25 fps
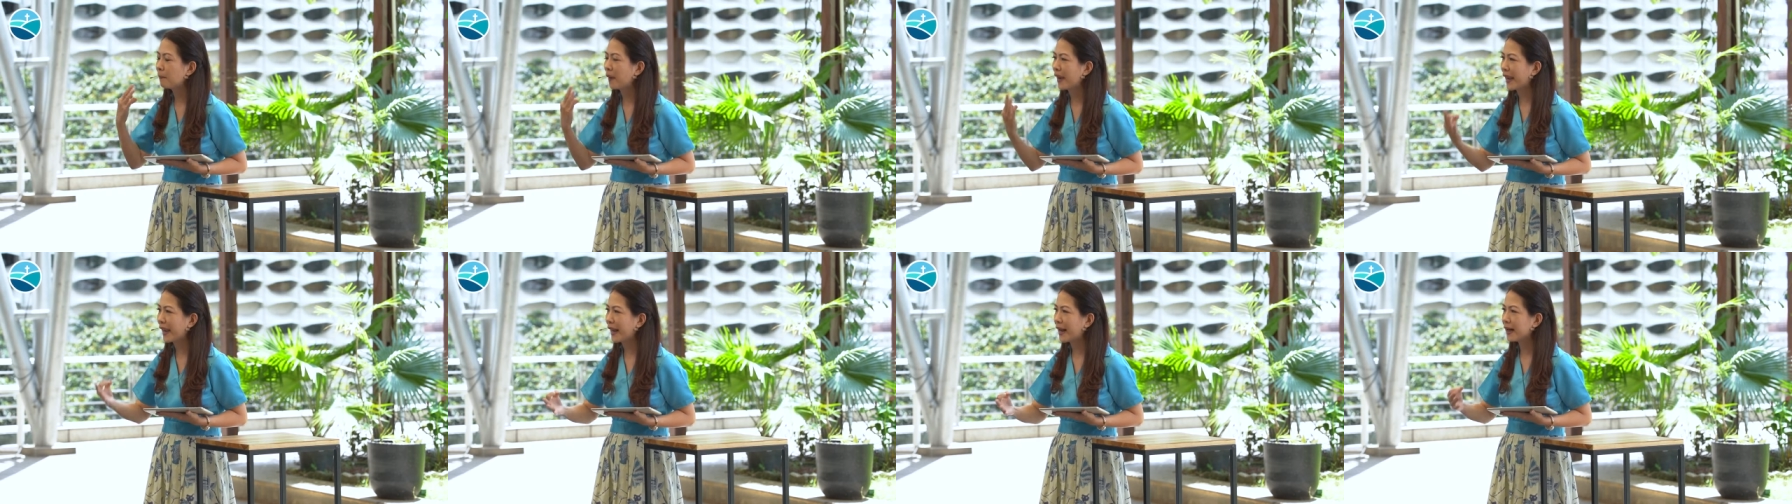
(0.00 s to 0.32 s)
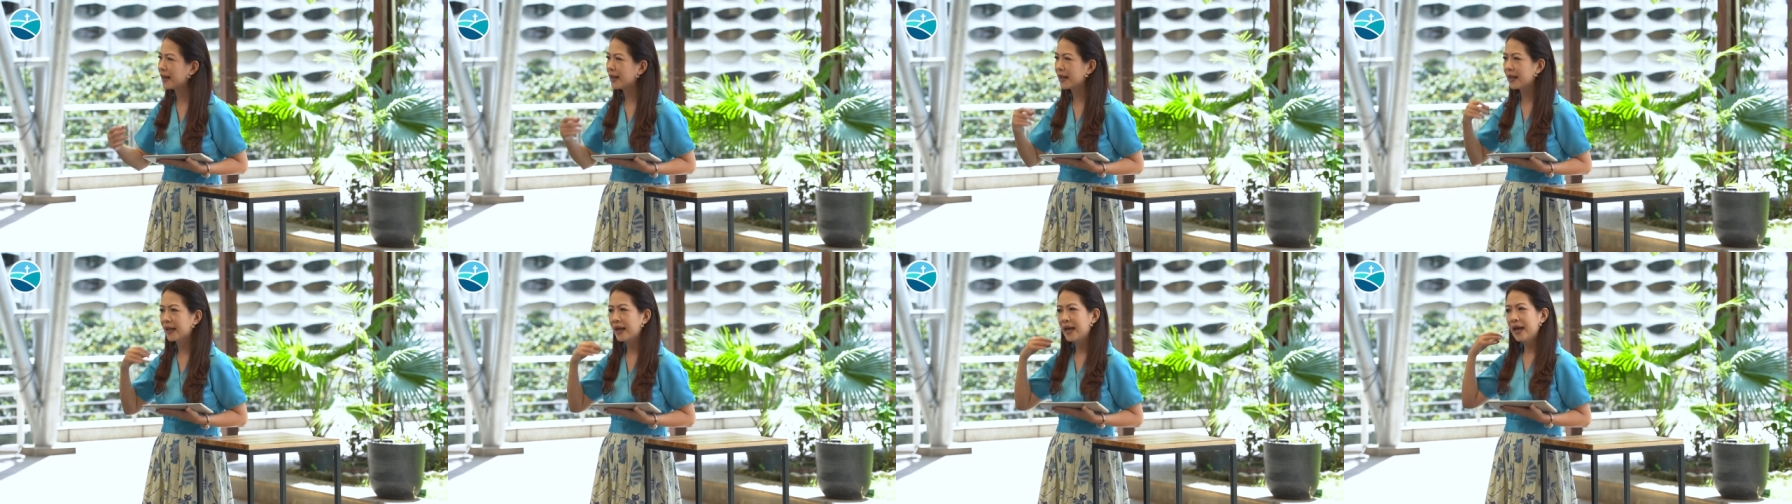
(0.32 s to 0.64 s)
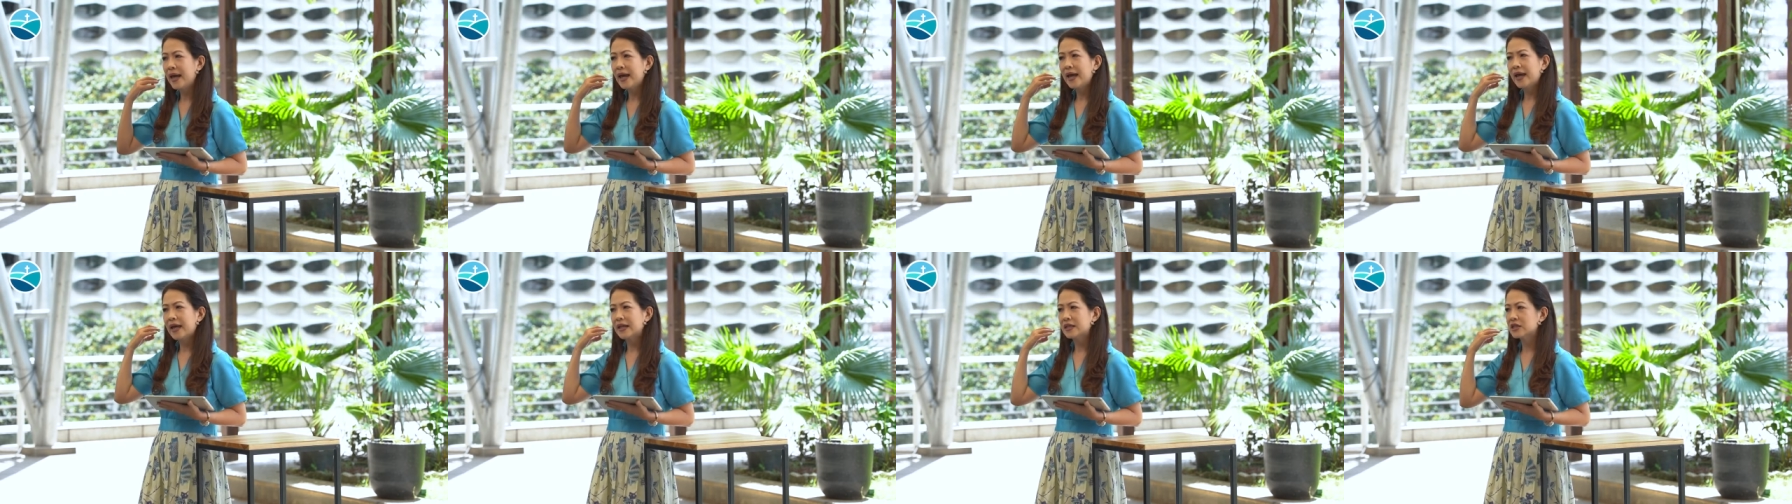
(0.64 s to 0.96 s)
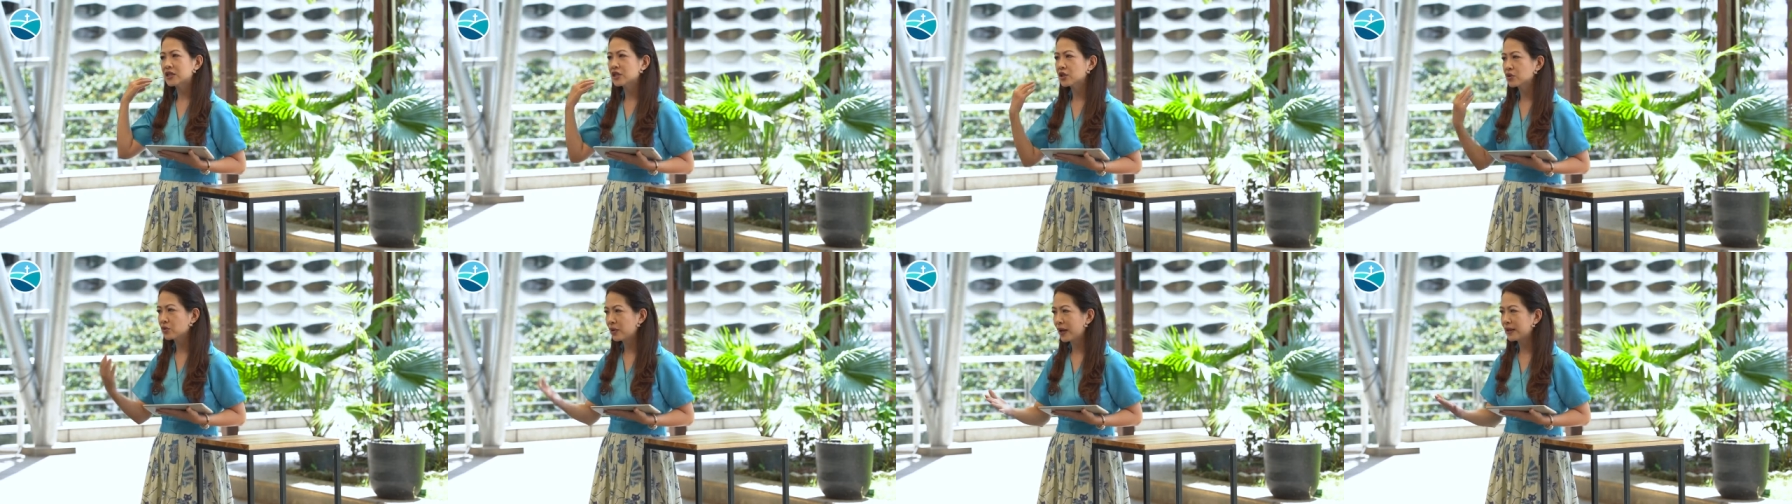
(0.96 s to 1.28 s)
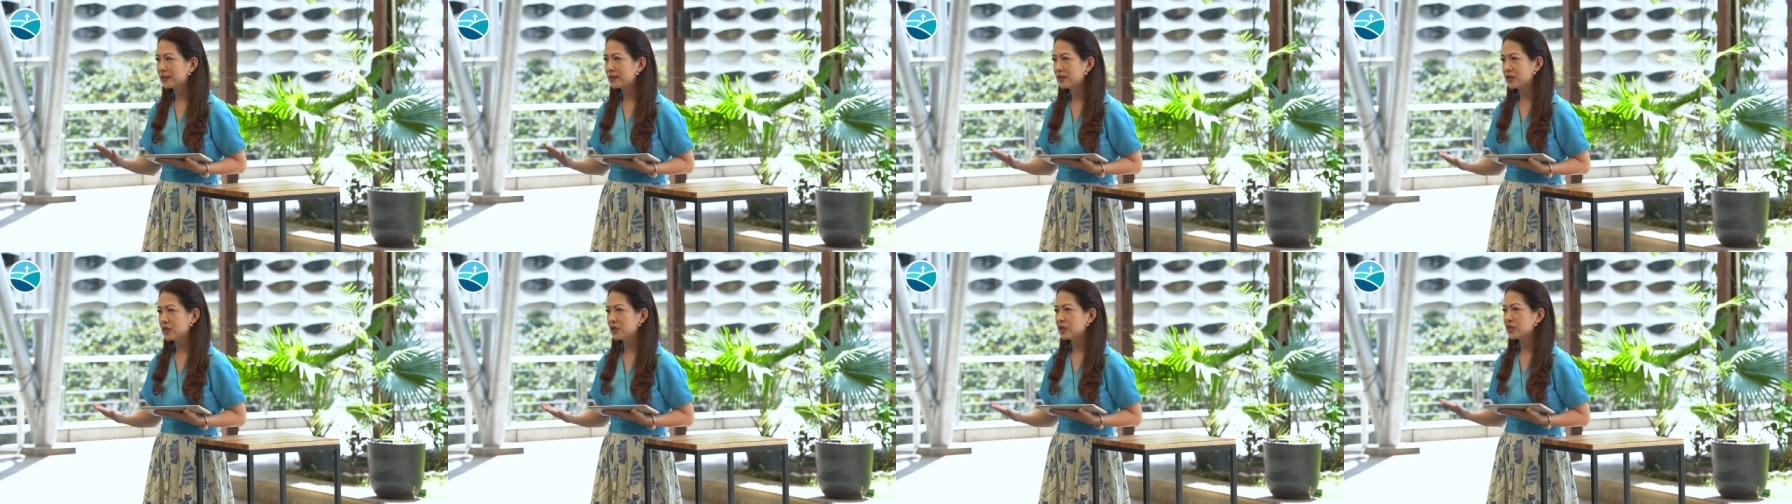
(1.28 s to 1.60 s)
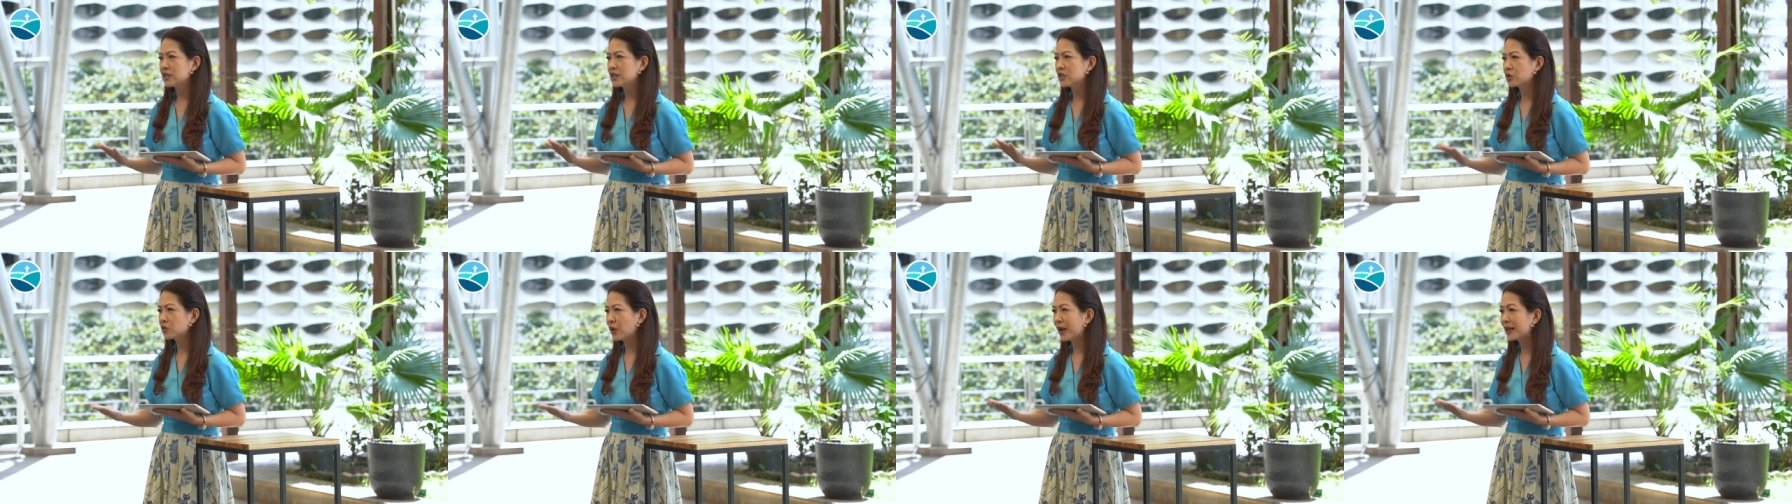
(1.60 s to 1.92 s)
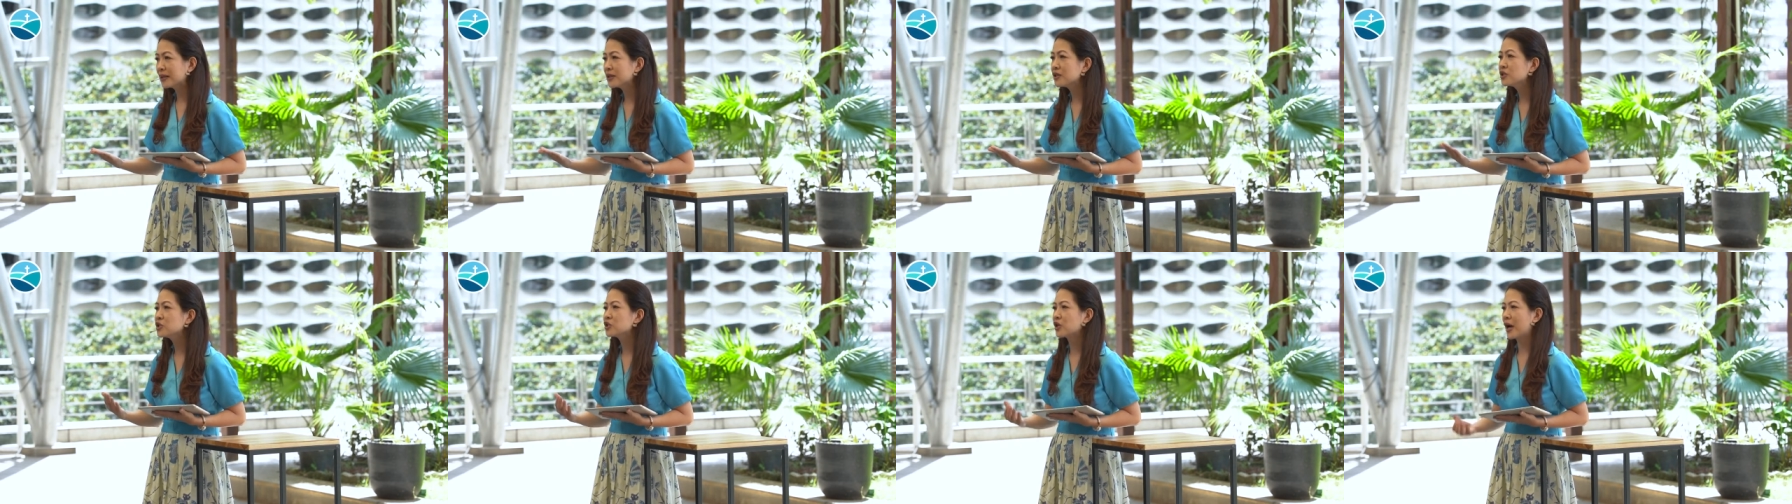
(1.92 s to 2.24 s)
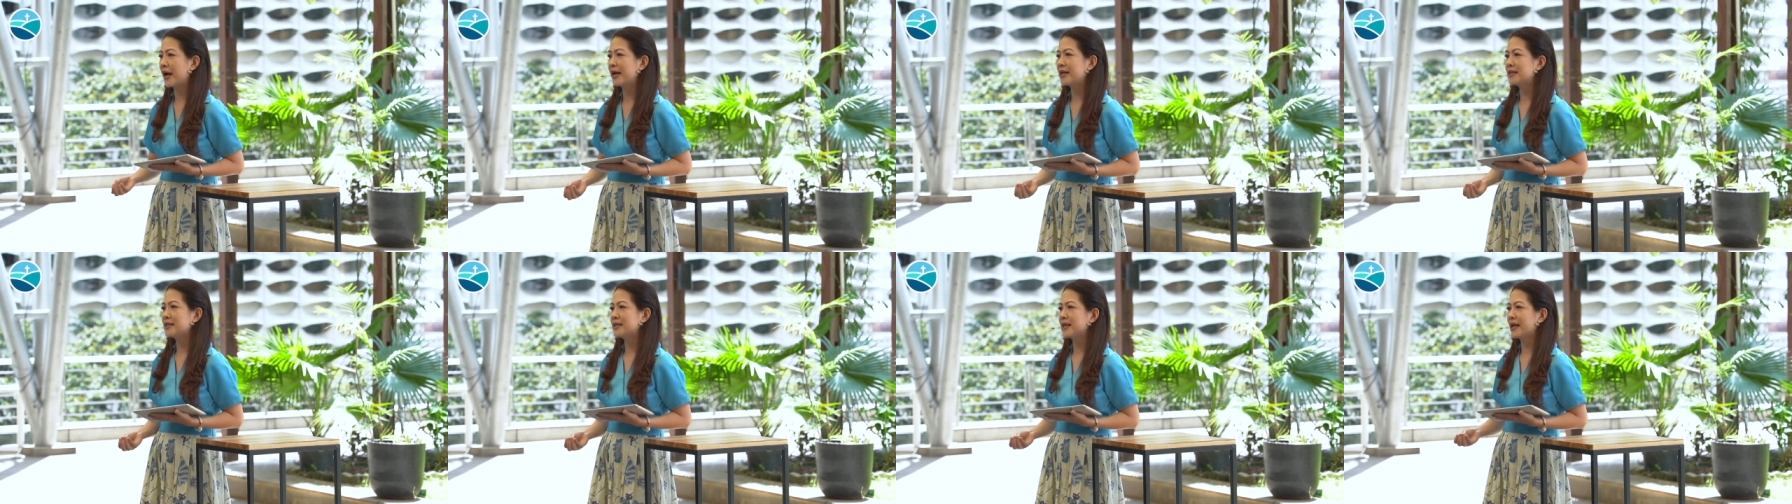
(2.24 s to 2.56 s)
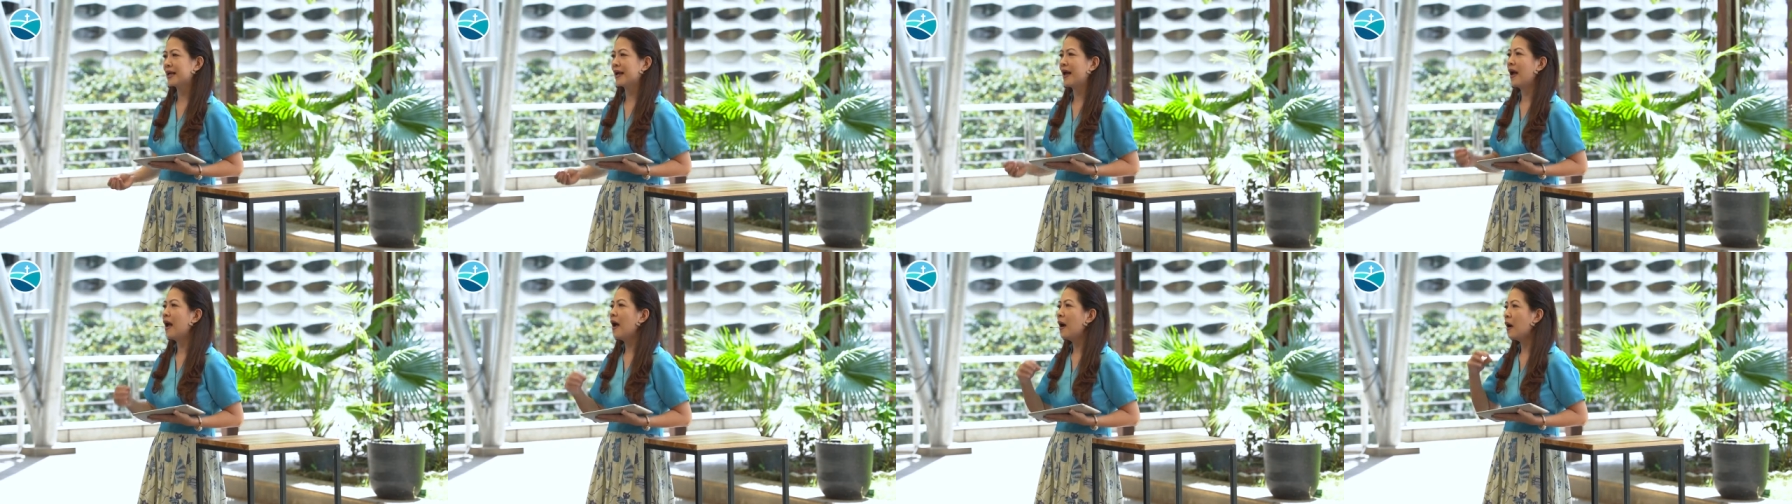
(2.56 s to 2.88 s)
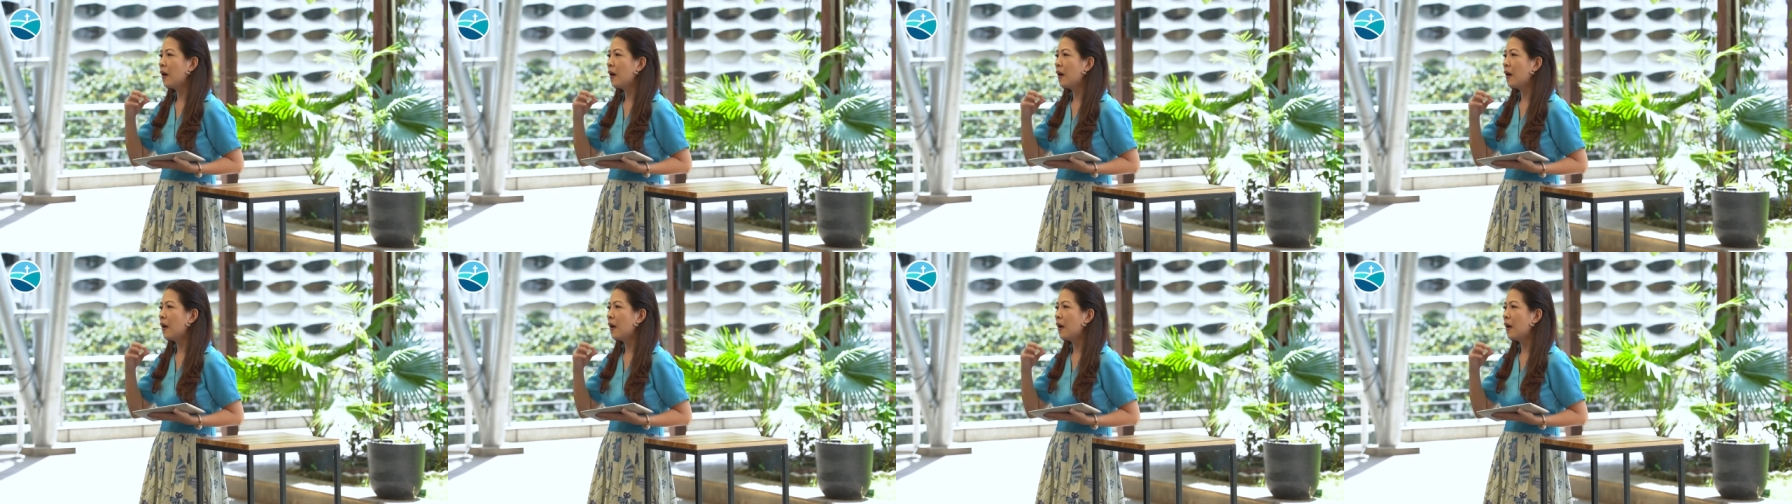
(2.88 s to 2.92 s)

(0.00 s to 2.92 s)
planning and strat- strategizing